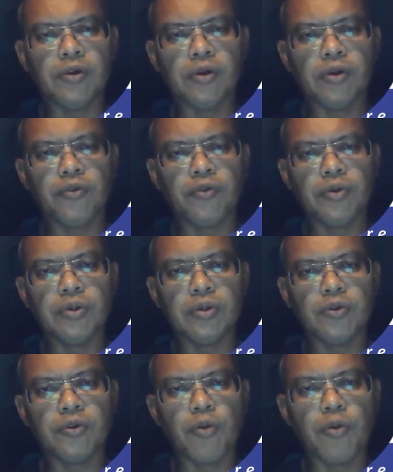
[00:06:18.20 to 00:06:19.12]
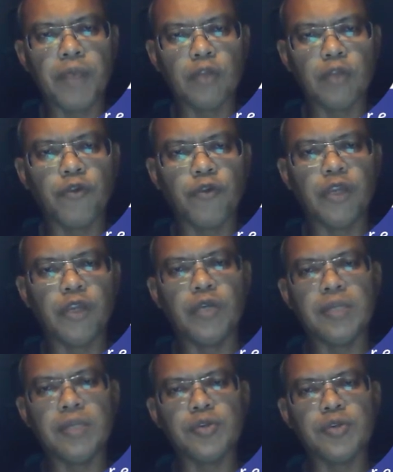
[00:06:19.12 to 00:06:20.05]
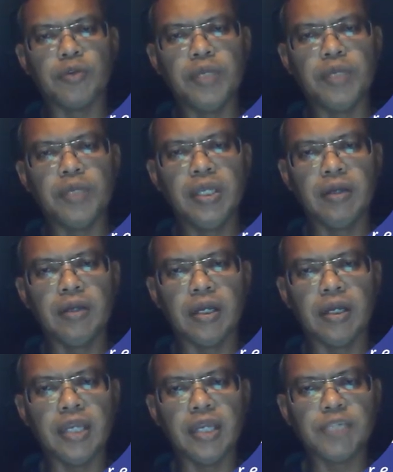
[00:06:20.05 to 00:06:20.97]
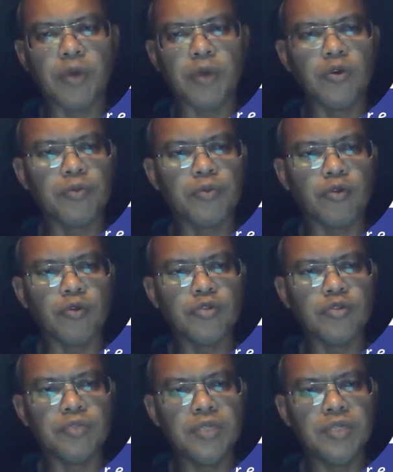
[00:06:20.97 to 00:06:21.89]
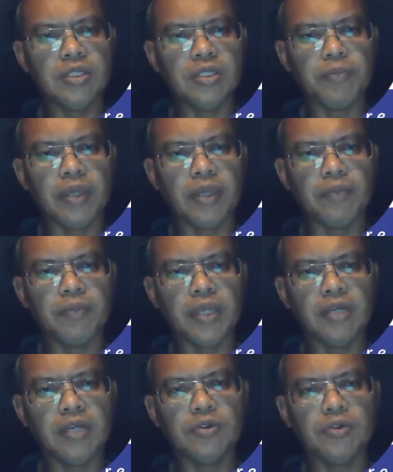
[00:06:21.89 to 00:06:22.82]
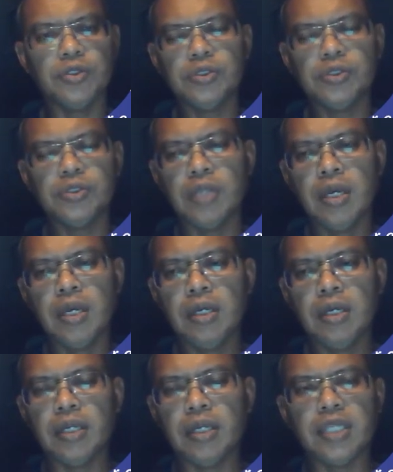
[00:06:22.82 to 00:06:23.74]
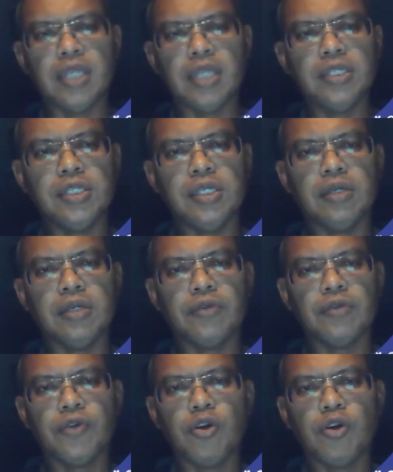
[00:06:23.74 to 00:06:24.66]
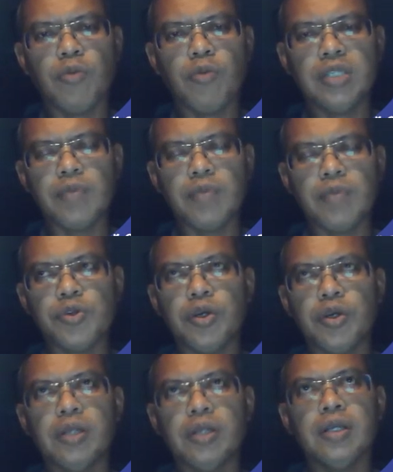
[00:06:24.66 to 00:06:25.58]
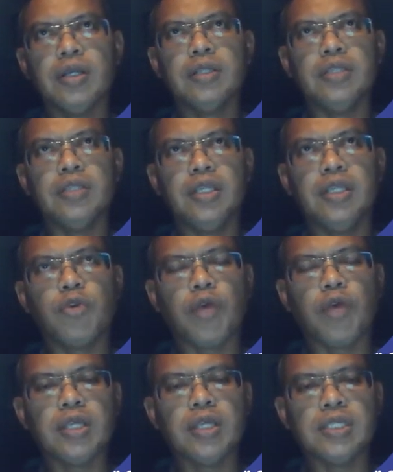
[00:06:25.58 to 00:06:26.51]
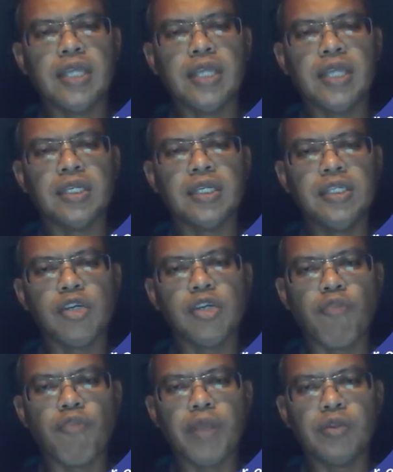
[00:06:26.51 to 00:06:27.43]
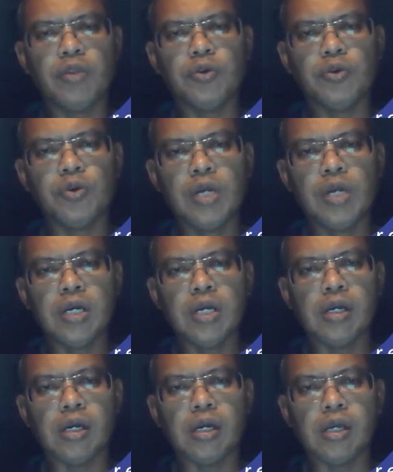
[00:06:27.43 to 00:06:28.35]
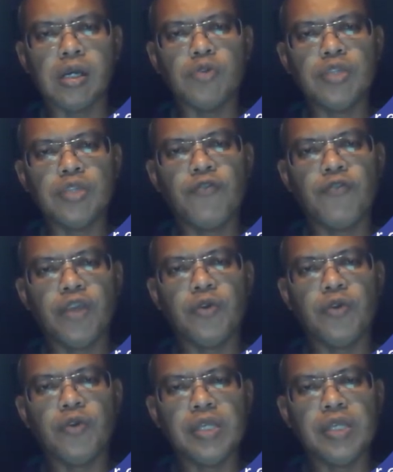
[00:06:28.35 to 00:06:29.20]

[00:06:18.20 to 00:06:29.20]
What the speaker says: Compared to fadeaway jump shot, meaning less power produced means the player use less energy. For normal jump shot, it requires less energy compared to using fadeaway jump shot.